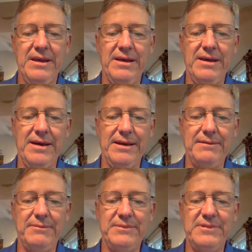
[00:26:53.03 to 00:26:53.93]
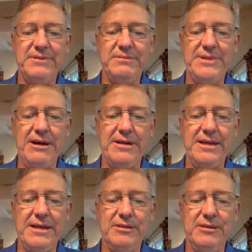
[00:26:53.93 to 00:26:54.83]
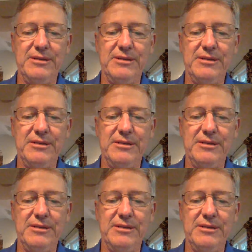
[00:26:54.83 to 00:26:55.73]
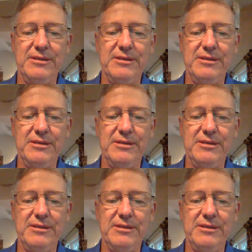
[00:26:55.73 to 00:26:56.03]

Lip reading: I doubt he could make it over there and